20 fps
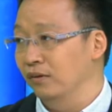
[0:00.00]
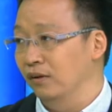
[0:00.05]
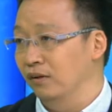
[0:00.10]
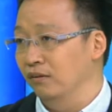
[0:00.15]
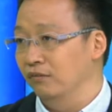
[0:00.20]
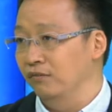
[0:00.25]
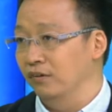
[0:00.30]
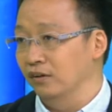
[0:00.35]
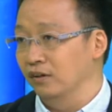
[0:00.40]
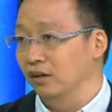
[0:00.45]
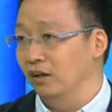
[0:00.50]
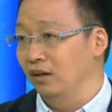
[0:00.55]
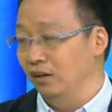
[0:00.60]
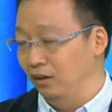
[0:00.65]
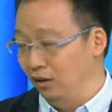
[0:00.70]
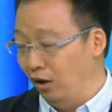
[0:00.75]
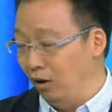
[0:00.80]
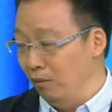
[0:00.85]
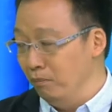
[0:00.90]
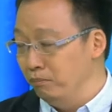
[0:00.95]
for the
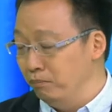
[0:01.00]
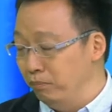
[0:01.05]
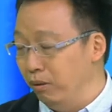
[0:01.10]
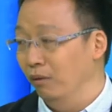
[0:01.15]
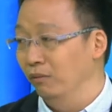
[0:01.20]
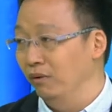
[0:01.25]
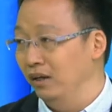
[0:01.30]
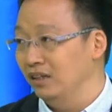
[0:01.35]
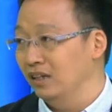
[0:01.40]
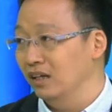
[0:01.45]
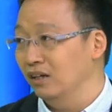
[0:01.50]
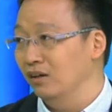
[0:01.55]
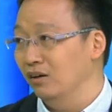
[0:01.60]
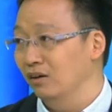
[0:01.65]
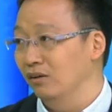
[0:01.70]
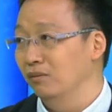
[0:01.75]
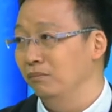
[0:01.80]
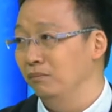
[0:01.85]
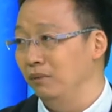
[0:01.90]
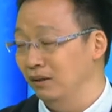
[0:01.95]

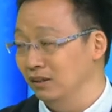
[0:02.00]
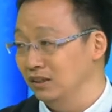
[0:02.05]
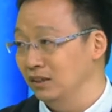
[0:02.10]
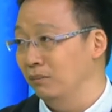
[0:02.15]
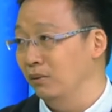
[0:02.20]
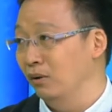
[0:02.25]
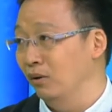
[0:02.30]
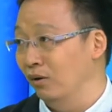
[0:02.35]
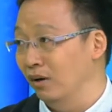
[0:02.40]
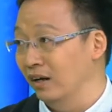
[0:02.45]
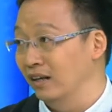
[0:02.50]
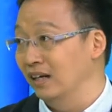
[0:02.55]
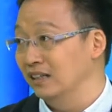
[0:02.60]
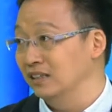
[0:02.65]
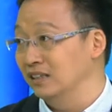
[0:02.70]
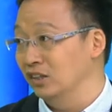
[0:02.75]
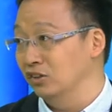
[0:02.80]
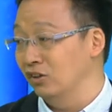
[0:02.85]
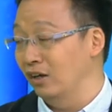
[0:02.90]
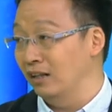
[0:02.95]
non-political municipal
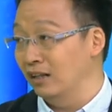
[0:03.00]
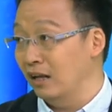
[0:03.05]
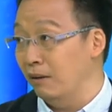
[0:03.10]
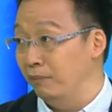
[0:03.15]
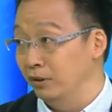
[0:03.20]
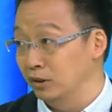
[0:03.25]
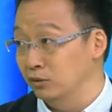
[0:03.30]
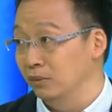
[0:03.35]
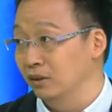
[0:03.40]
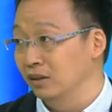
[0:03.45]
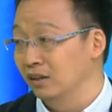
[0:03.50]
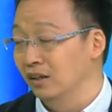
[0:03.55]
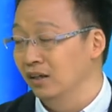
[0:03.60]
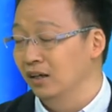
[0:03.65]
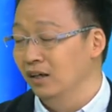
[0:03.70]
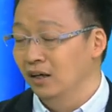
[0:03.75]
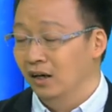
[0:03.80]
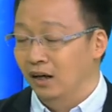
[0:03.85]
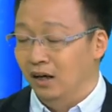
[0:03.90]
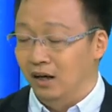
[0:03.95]
organization establishment
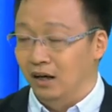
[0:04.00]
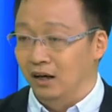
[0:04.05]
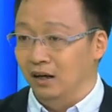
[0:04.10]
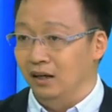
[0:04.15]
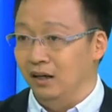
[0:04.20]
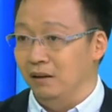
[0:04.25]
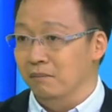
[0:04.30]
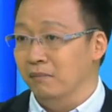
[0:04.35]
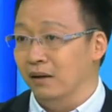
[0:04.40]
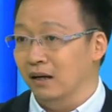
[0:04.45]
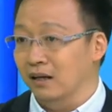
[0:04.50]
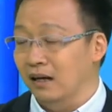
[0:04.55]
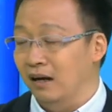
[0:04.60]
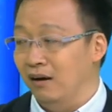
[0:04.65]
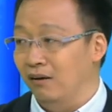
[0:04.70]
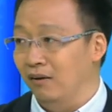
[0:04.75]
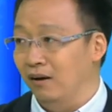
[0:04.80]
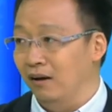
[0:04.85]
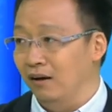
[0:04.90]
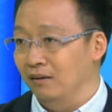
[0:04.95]
in
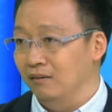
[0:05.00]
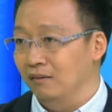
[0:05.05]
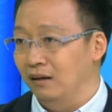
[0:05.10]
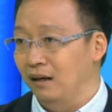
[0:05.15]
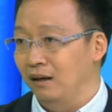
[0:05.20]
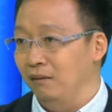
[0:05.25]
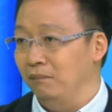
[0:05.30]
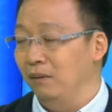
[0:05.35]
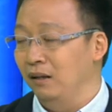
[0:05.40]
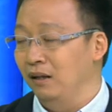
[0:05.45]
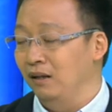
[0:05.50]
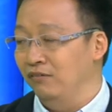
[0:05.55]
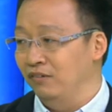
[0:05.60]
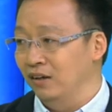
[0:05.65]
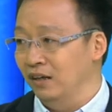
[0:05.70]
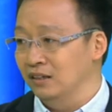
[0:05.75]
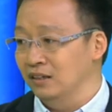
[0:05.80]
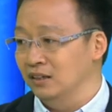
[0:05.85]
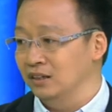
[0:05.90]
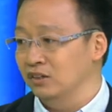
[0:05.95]
Macau. I believe
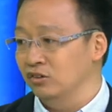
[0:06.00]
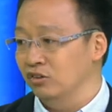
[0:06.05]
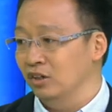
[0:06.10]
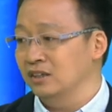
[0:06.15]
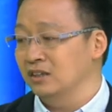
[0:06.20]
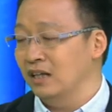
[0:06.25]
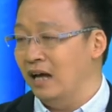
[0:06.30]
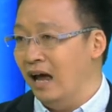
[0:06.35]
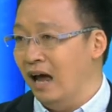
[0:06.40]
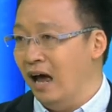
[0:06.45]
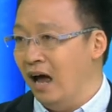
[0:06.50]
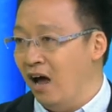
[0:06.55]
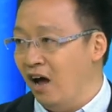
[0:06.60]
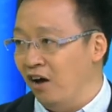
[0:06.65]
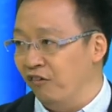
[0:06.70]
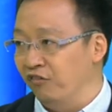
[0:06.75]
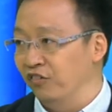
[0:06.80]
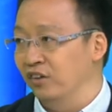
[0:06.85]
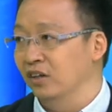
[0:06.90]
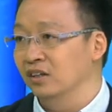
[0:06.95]
that is just
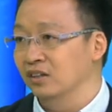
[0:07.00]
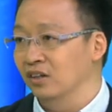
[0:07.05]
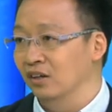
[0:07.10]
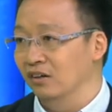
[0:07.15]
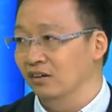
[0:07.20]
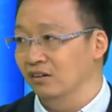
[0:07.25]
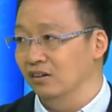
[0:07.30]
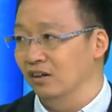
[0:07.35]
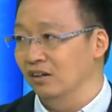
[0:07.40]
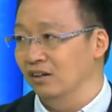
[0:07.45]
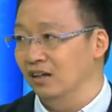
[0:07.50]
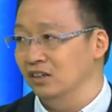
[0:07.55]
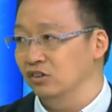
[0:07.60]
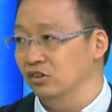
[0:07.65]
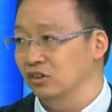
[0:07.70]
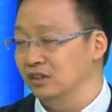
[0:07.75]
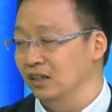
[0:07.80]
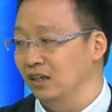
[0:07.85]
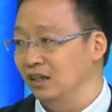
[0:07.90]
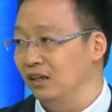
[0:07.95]
after the
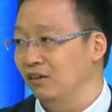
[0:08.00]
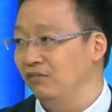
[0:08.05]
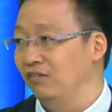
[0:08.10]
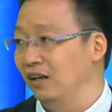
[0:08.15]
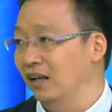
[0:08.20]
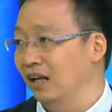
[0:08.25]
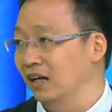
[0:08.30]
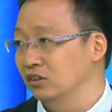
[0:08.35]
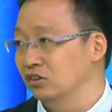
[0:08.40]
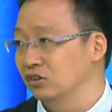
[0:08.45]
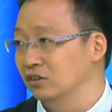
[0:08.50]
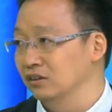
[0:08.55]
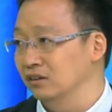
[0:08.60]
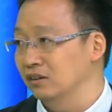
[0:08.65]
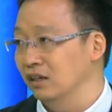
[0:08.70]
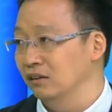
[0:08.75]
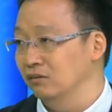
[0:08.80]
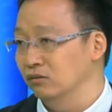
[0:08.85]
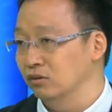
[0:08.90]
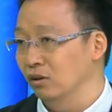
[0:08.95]
legislative
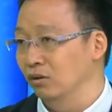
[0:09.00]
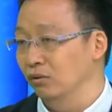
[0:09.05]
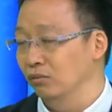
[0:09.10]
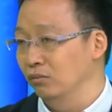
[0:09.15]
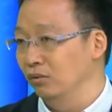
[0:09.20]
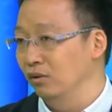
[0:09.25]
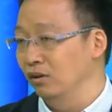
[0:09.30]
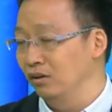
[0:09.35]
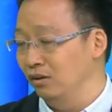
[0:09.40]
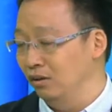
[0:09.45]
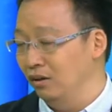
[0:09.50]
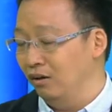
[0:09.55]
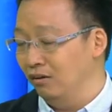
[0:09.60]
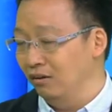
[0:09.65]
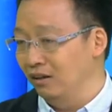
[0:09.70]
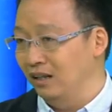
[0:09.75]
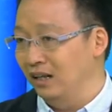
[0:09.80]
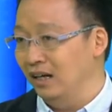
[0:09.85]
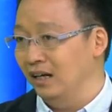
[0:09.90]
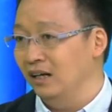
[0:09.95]
elections, and so would
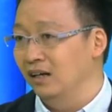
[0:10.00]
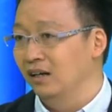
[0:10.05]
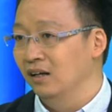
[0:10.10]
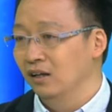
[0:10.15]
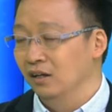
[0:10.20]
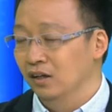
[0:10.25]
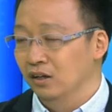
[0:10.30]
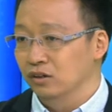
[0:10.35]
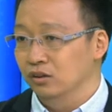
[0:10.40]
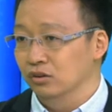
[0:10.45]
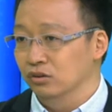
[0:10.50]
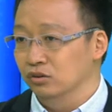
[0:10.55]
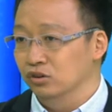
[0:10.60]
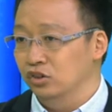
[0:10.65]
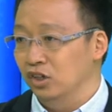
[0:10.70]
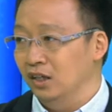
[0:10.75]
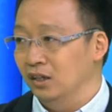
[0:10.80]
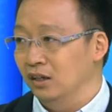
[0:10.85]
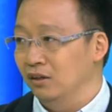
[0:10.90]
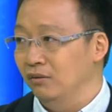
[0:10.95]
not like to
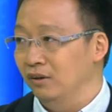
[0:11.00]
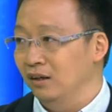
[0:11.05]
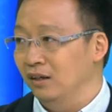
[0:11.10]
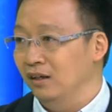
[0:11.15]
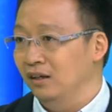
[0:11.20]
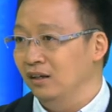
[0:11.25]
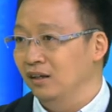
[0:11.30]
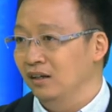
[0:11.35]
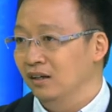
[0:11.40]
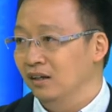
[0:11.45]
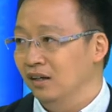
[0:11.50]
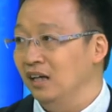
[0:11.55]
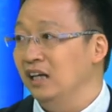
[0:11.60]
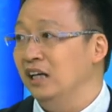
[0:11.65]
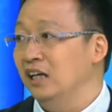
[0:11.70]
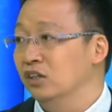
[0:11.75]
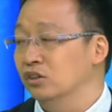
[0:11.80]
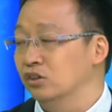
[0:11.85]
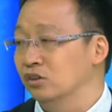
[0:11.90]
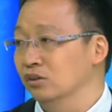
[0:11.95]
generate
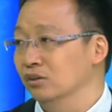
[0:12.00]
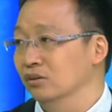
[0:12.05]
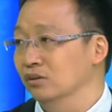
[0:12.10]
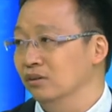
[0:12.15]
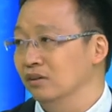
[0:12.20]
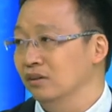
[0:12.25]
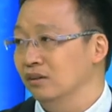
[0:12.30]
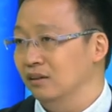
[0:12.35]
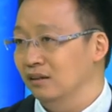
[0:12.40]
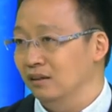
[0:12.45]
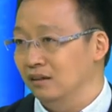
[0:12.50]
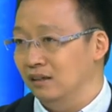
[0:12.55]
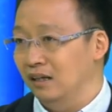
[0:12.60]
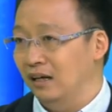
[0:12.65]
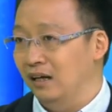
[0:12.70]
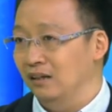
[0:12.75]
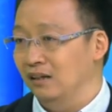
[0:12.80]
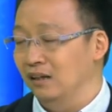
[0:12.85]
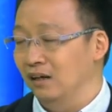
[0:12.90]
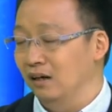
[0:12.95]
issue
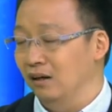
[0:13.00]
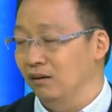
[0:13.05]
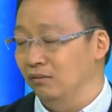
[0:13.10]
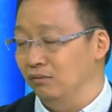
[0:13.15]
that,